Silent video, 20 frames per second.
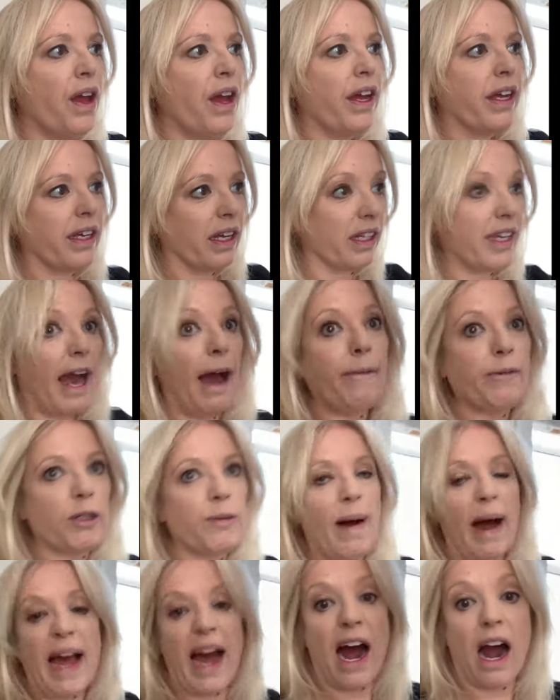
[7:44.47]
he'll capture
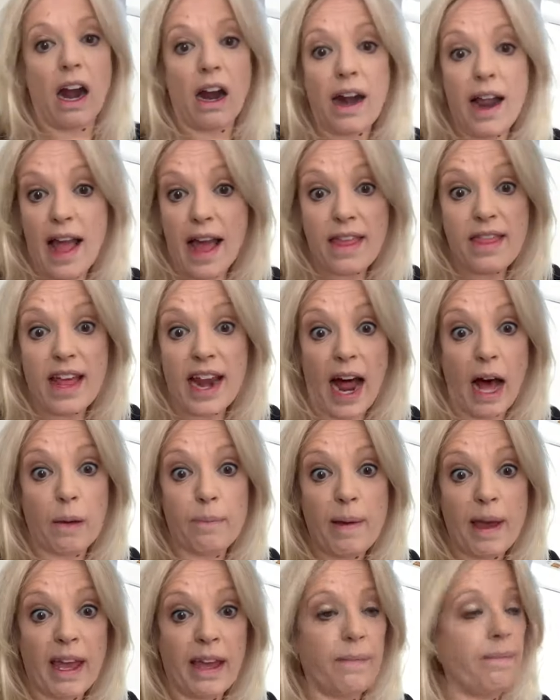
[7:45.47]
my heart and then I'll
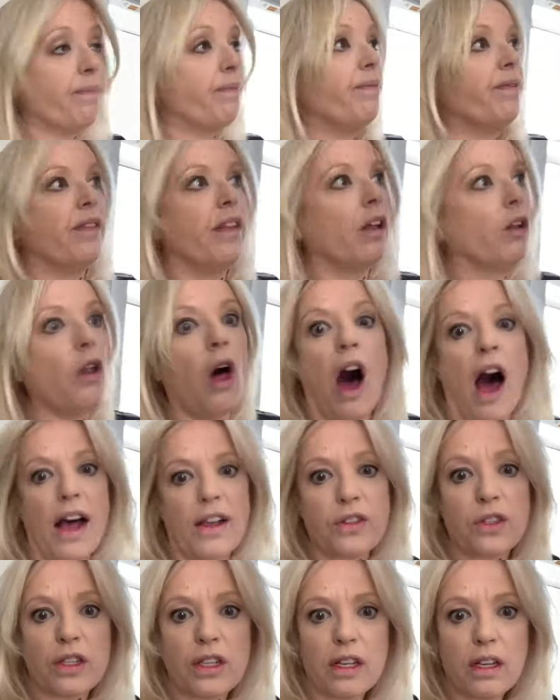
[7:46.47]
be
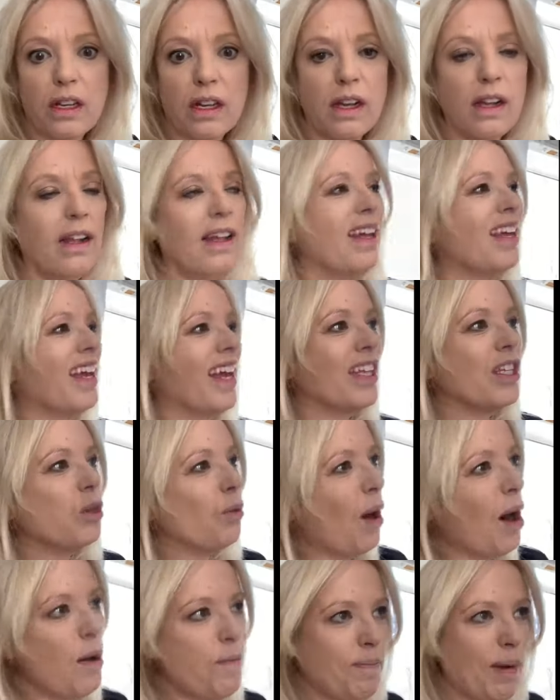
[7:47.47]
lost. And you
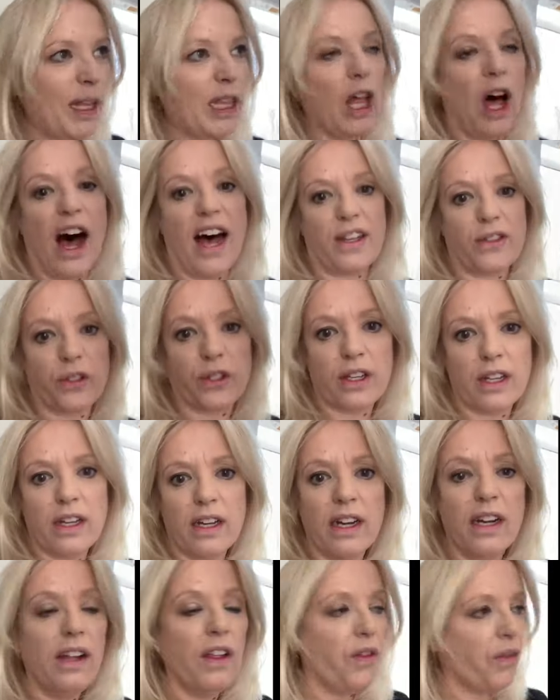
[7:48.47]
won't be lost
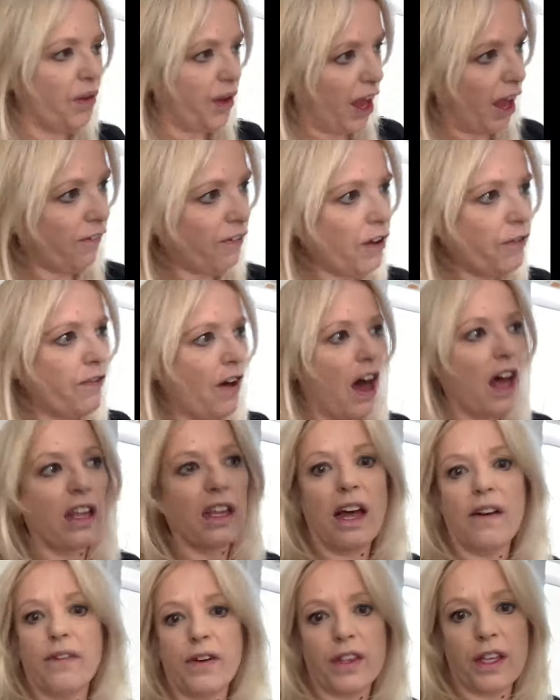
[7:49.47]
if you fall in
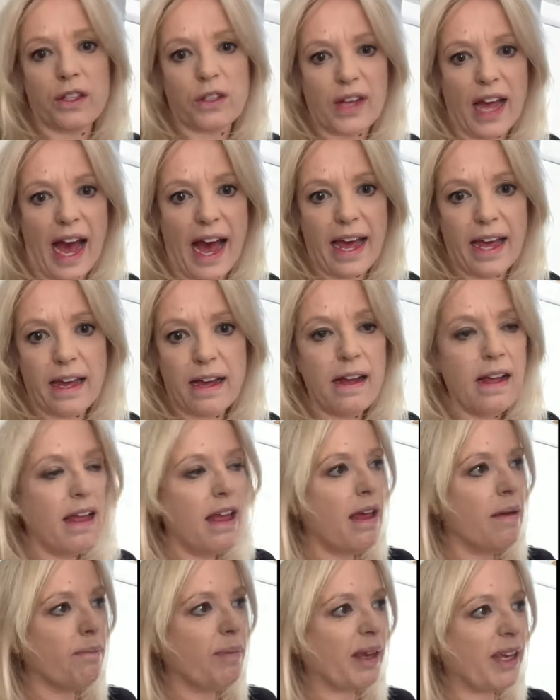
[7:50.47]
love with this guy
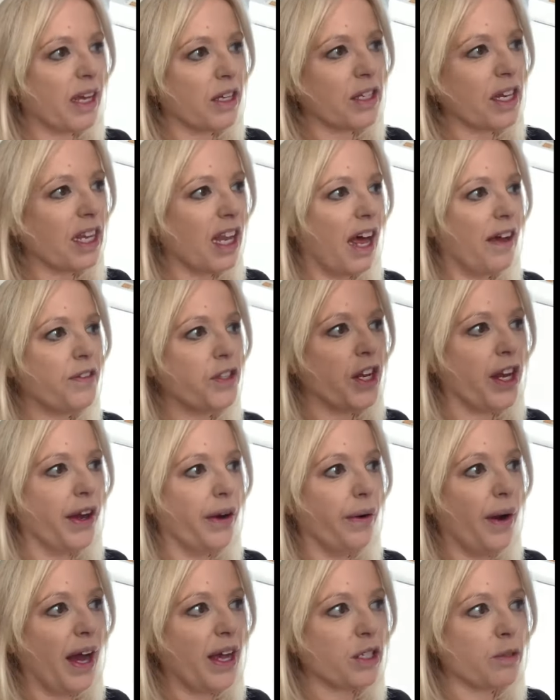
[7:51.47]
because he loves
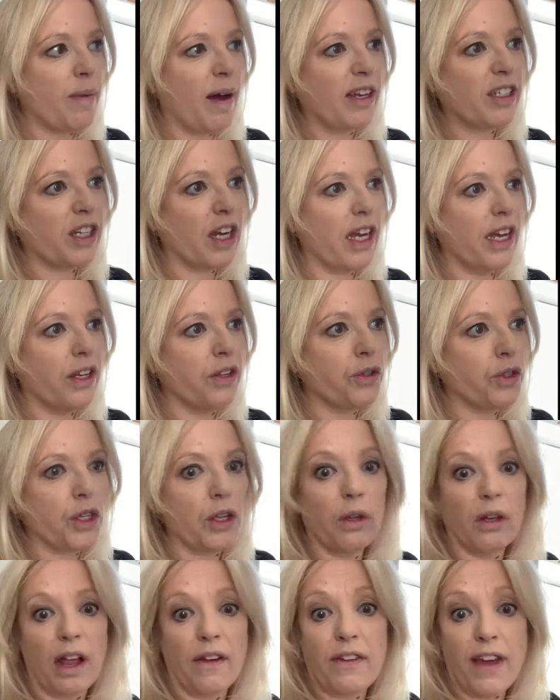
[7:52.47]
you as much as
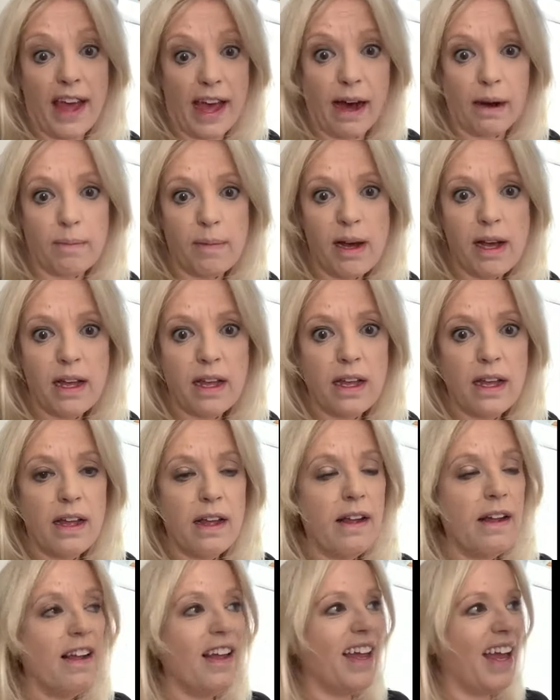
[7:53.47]
you love him
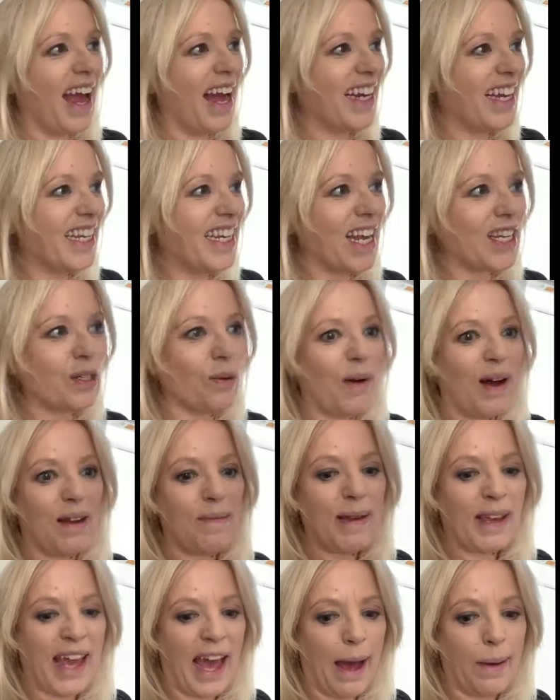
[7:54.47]
and he doesn't want to
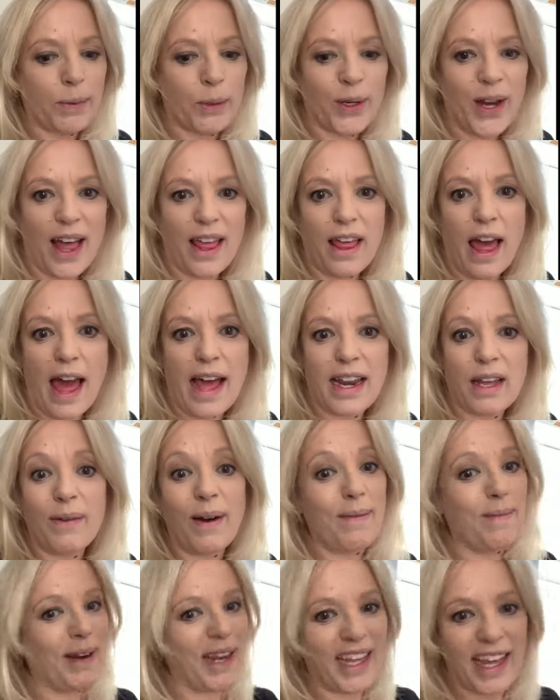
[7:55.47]
be captured
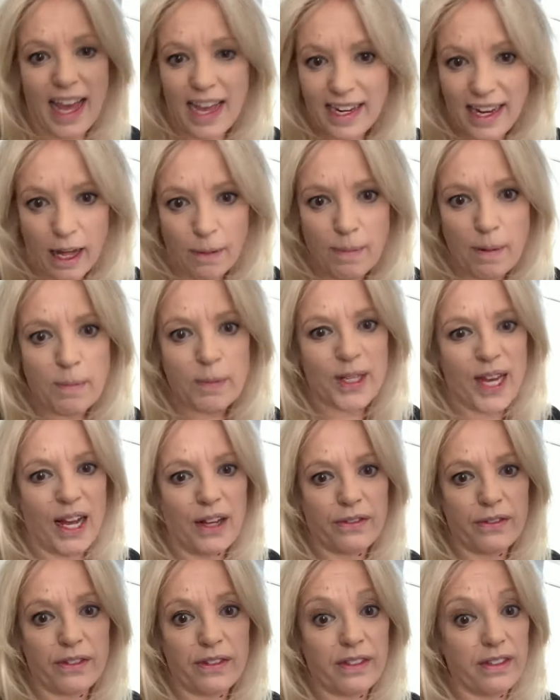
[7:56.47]
anyway, but he can't help
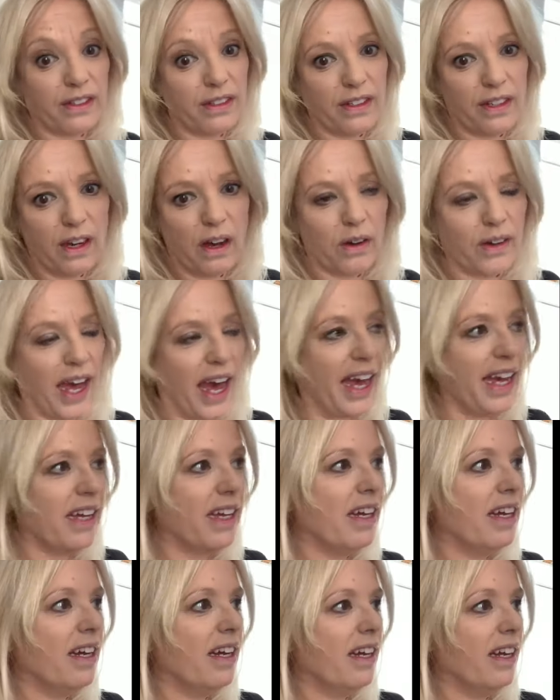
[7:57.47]
himself. Okay?
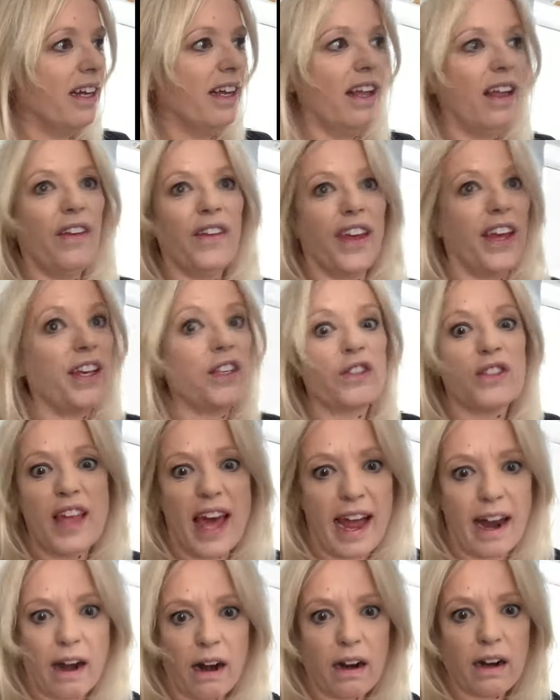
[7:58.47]
he's
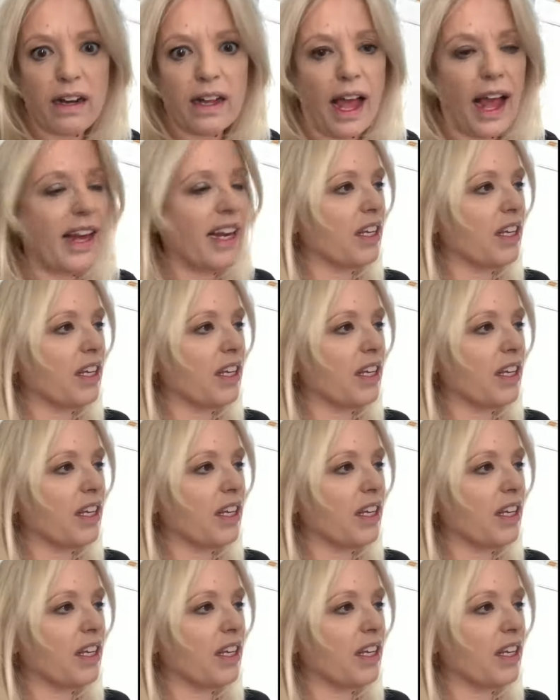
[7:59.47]
there, and